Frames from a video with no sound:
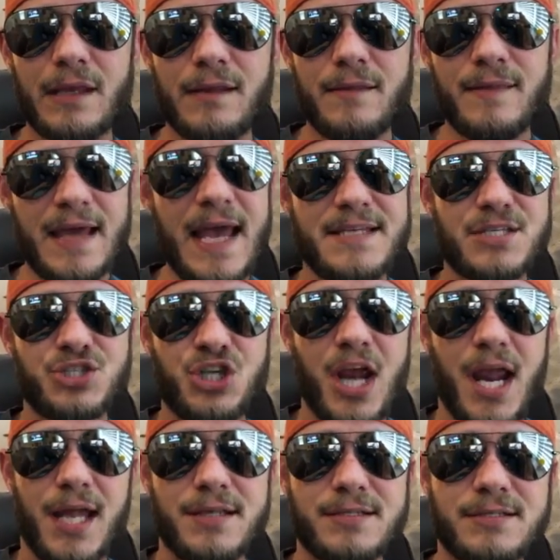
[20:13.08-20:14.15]
that has a
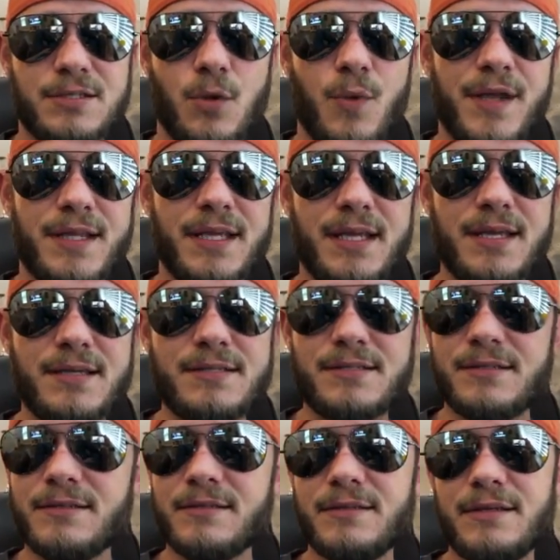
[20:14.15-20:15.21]
chance to win the
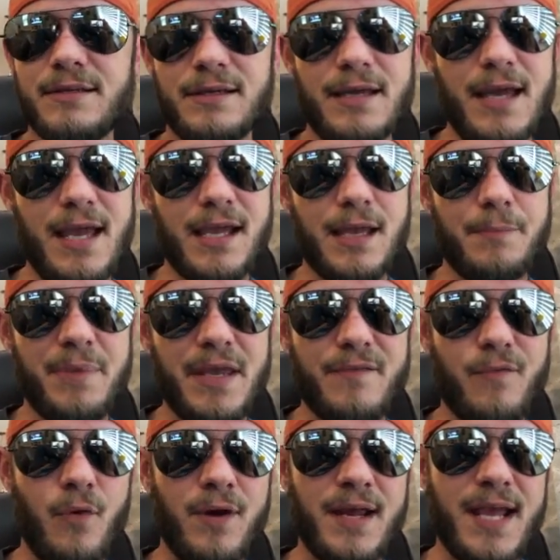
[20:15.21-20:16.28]
East and compete
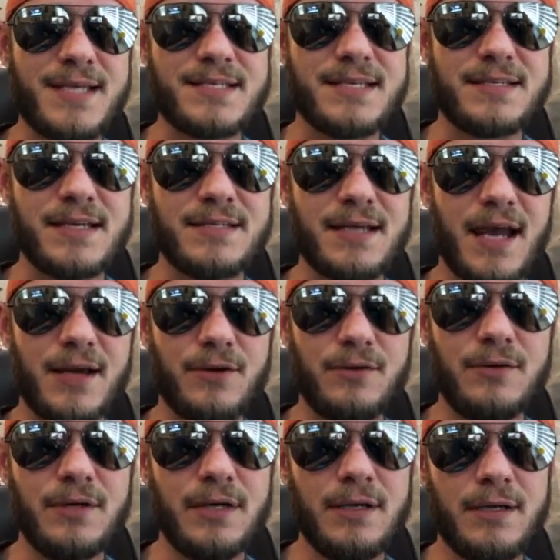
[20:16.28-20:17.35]
for an SEC title,
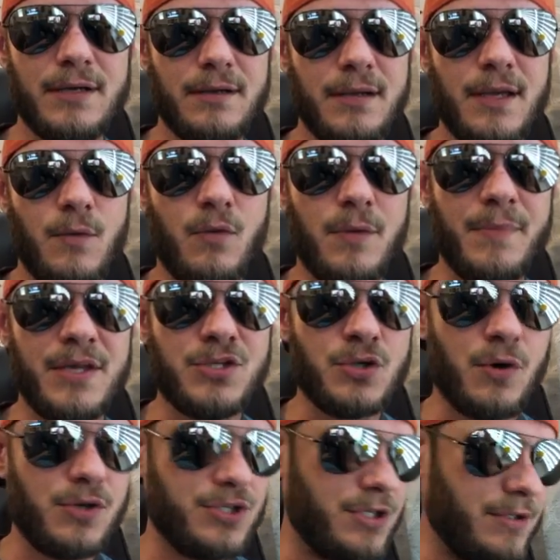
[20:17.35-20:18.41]
it would be
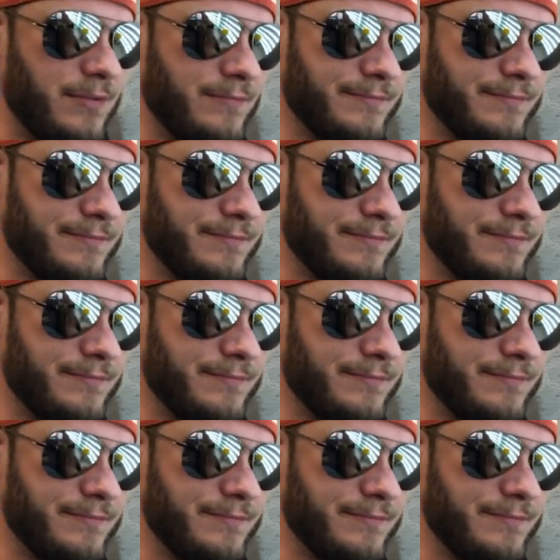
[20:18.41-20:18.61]
Georgia.